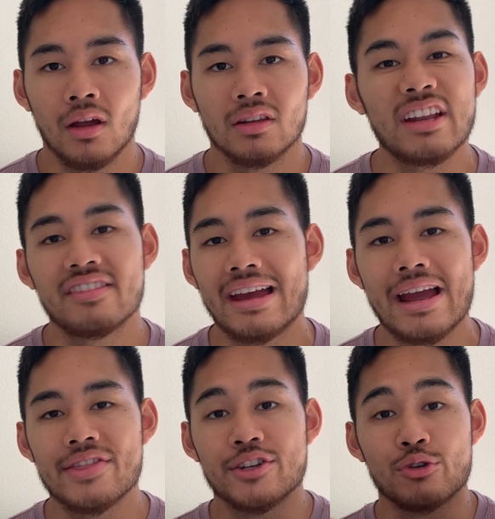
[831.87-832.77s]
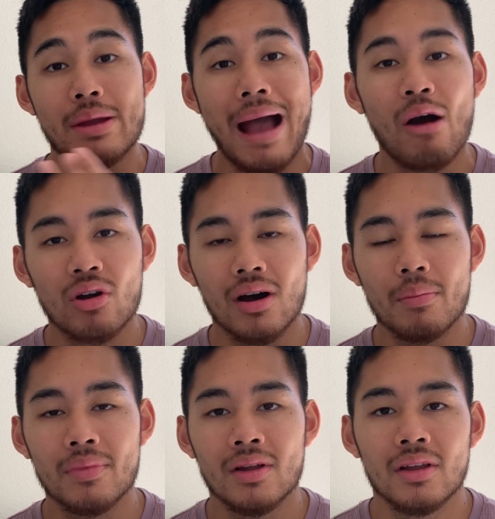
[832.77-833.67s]
Let's say the dream
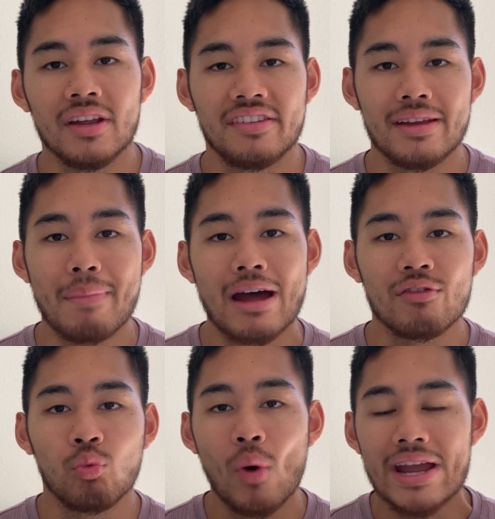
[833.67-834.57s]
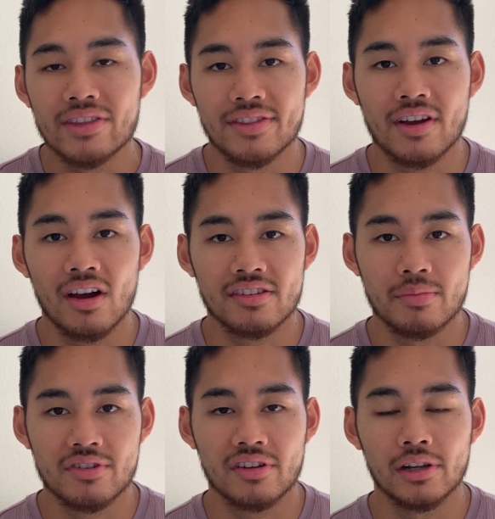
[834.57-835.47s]
outcome is the amount of weight that the customer
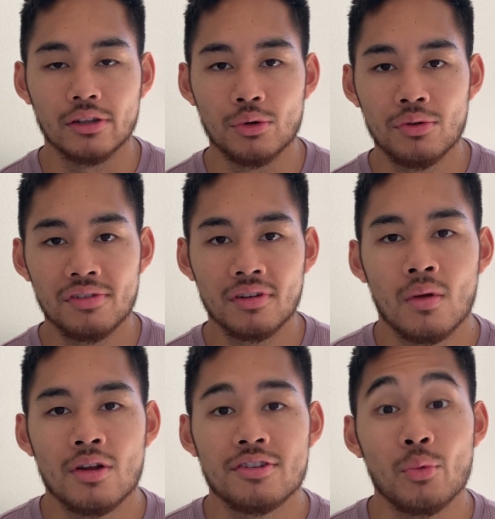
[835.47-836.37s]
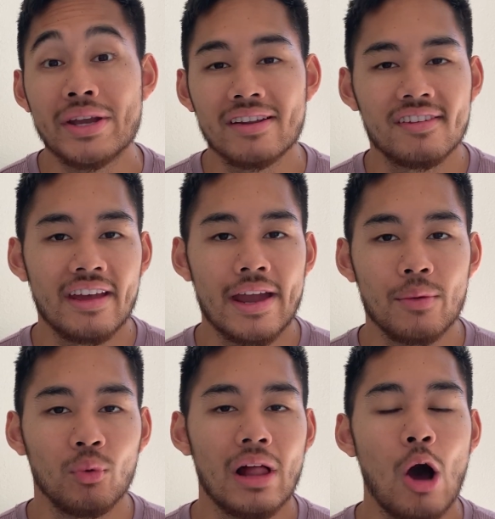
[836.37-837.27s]
is going to lose. So we can say,
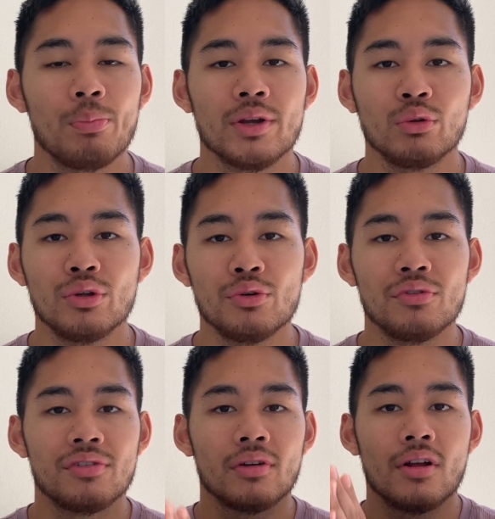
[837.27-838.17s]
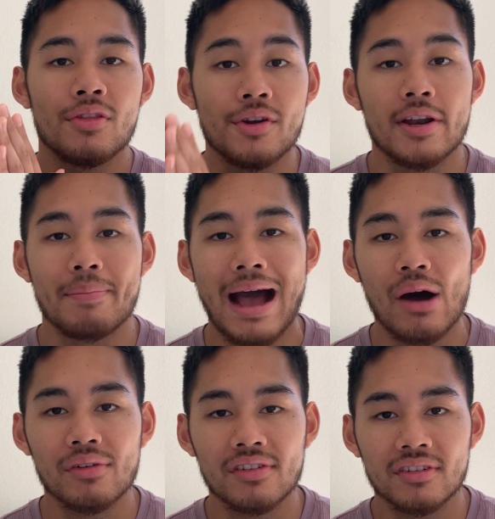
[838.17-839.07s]
we'll help you lose 30
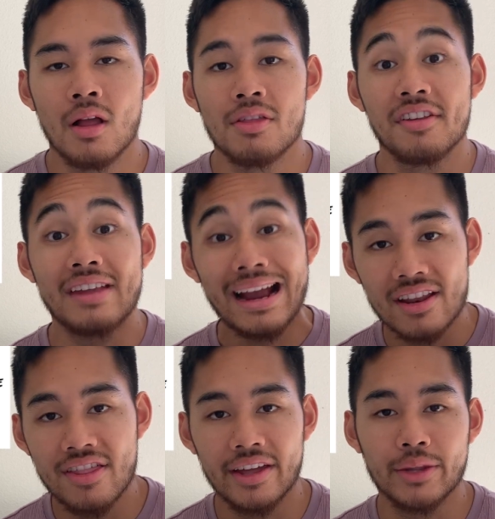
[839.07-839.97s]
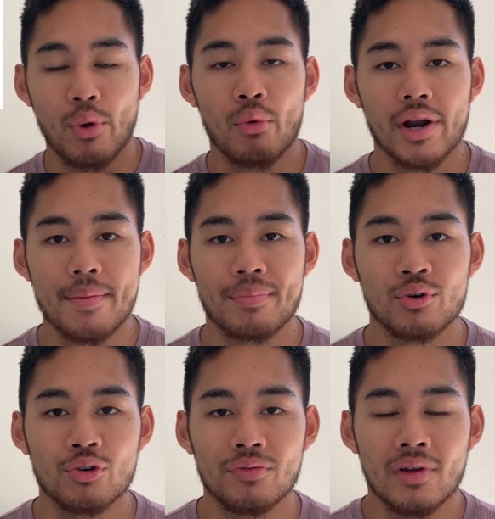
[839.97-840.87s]
pounds. The second thing that we want to
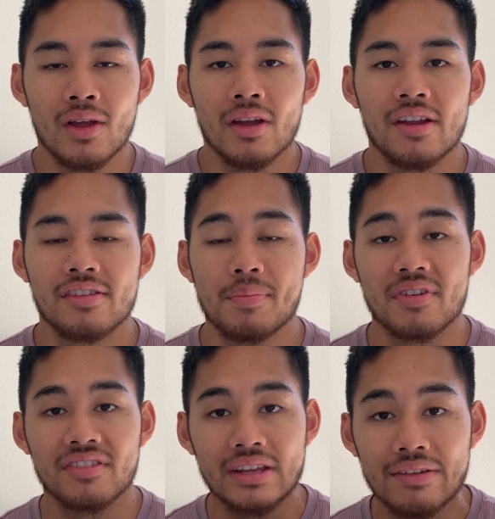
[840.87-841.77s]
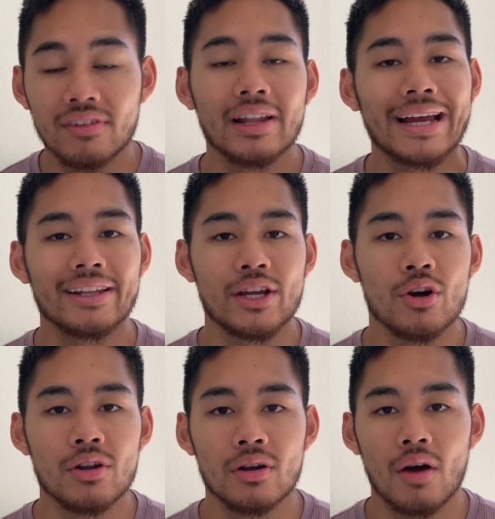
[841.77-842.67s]
improve is the perceived
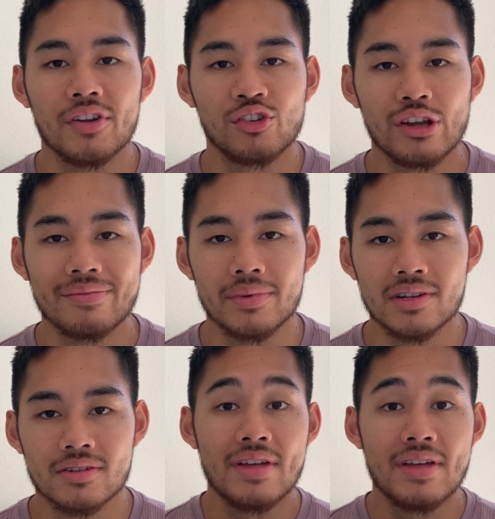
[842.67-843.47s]
likelihood of achievement.